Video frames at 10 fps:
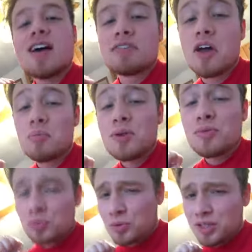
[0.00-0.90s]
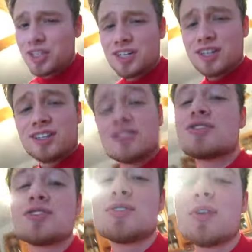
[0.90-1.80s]
that'd be really good in this
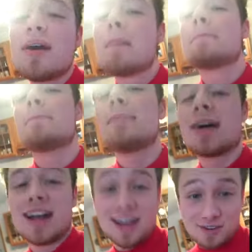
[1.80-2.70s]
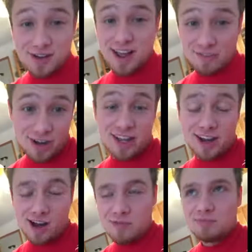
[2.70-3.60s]
too, but I don't have any
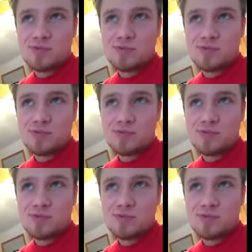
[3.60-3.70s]
here.